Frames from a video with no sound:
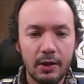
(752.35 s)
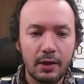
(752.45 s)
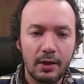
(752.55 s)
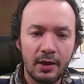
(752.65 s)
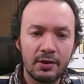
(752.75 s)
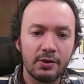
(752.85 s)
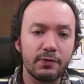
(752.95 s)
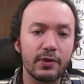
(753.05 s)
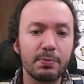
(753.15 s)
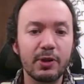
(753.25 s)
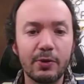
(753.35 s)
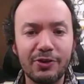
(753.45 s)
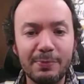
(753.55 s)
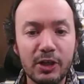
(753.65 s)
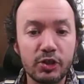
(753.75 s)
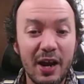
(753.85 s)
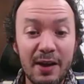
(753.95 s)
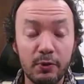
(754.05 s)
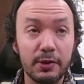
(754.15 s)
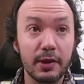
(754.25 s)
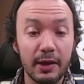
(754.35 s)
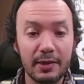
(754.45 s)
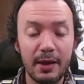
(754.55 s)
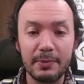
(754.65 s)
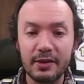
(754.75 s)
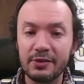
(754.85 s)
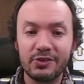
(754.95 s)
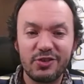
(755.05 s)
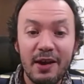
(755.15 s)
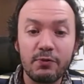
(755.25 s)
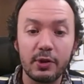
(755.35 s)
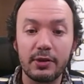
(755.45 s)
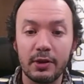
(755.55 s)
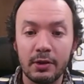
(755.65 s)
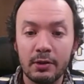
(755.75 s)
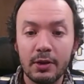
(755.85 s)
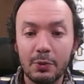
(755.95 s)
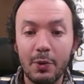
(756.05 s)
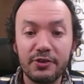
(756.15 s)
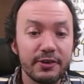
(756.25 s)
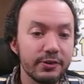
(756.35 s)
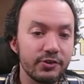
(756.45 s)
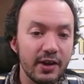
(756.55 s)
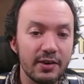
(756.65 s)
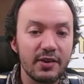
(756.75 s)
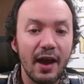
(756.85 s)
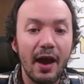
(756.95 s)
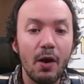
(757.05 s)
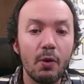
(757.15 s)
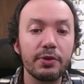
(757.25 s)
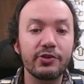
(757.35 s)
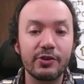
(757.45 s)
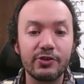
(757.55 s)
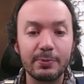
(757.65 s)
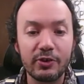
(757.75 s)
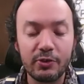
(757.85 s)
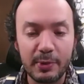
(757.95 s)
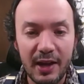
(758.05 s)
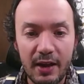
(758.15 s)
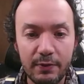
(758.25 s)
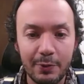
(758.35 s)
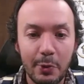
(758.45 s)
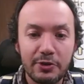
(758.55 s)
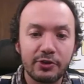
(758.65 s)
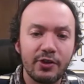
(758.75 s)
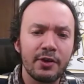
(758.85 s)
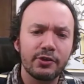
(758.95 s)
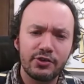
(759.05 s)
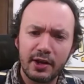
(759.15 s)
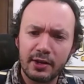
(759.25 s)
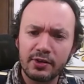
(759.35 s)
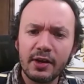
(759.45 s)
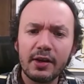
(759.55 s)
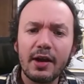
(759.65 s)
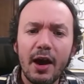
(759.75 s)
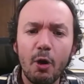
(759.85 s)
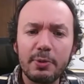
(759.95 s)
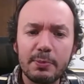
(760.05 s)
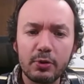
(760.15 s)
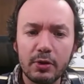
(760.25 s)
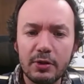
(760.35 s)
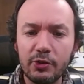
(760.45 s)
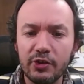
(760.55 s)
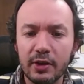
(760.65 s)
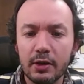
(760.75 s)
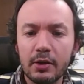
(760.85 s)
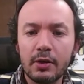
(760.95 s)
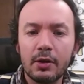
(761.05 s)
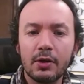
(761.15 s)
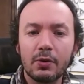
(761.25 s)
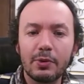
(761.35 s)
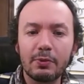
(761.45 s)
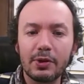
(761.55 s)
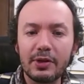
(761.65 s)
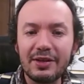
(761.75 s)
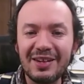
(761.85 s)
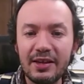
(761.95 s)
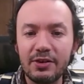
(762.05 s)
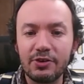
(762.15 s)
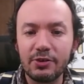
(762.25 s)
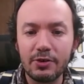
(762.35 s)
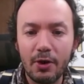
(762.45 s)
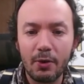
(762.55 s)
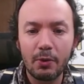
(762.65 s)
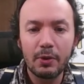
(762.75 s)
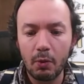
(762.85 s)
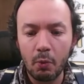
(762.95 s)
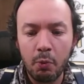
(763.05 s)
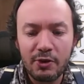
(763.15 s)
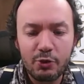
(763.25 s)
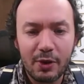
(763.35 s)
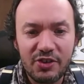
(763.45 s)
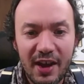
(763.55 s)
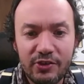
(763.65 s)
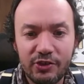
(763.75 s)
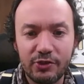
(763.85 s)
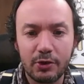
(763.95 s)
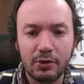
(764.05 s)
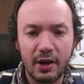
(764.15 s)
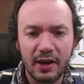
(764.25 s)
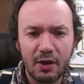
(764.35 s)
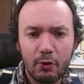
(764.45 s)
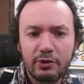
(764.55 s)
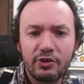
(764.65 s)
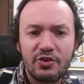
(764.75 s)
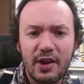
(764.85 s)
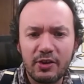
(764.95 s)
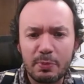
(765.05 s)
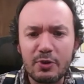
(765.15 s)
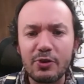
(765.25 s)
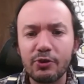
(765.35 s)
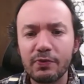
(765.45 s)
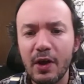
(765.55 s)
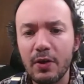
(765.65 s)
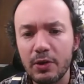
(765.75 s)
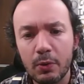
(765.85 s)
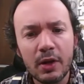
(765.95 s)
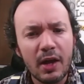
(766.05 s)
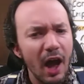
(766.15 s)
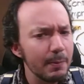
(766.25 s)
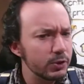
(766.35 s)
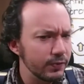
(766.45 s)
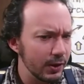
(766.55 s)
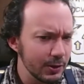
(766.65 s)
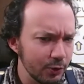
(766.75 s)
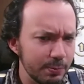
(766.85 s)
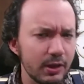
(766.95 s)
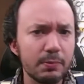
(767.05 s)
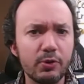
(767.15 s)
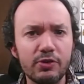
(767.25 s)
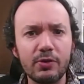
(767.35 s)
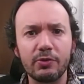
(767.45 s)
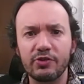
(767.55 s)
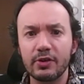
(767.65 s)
And the fifth pillar is measure everything, and that means everything. We want to understand how the system is behaving. We want to understand how people are using it. We really need to know, what do our tests look like? How long does it take to produce value? How much value is being produced?